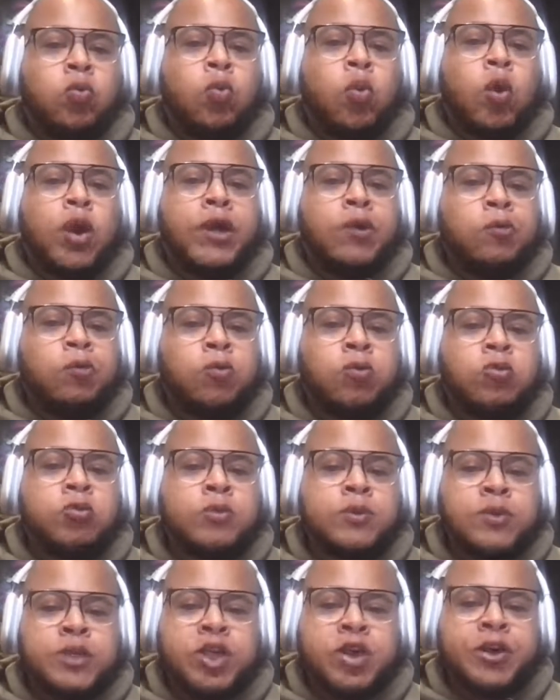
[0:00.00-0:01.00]

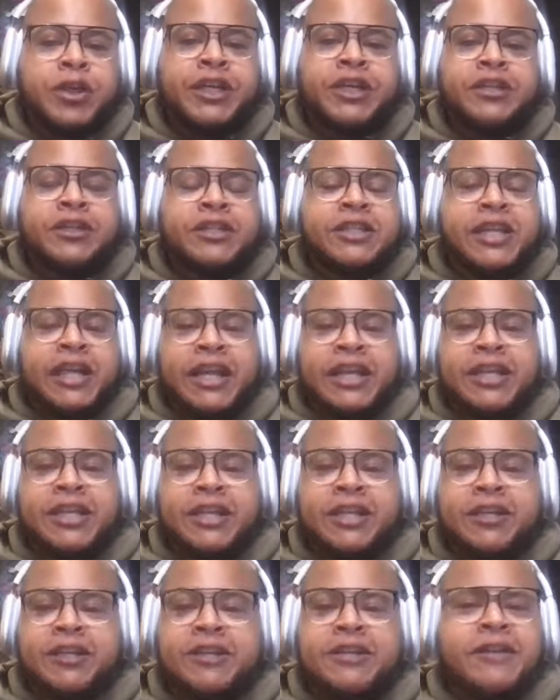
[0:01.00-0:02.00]
rooms your ears can't
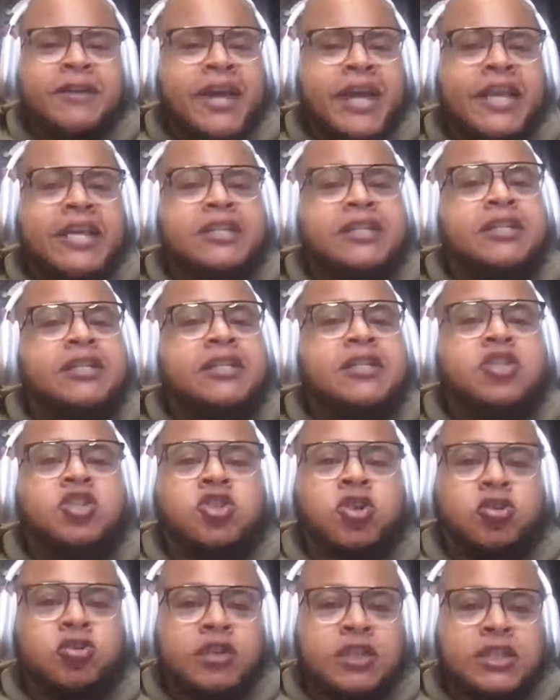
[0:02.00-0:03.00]
hear. And that's good. You
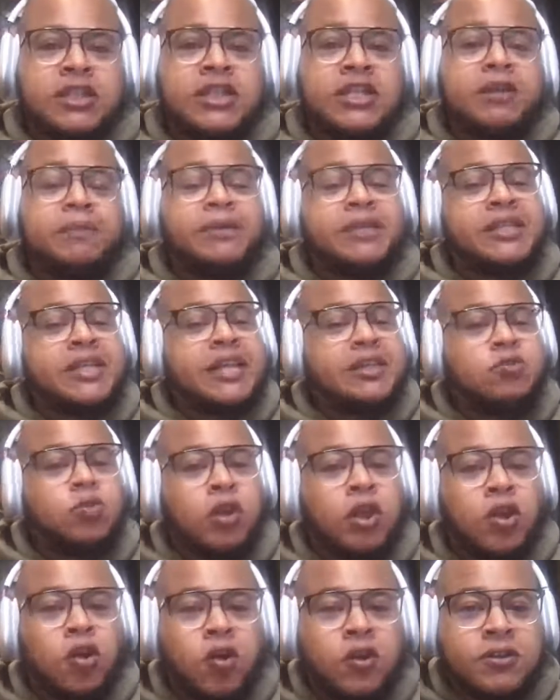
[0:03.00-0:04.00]
don't need to hear, but see, that's where
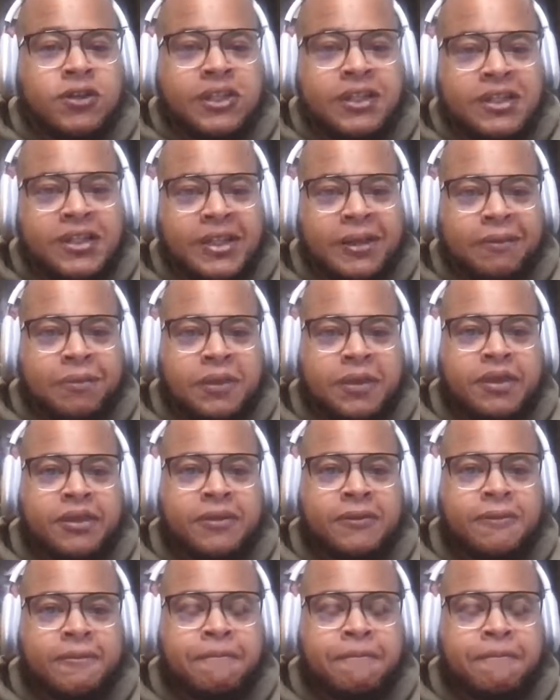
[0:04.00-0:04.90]
loyalty step in.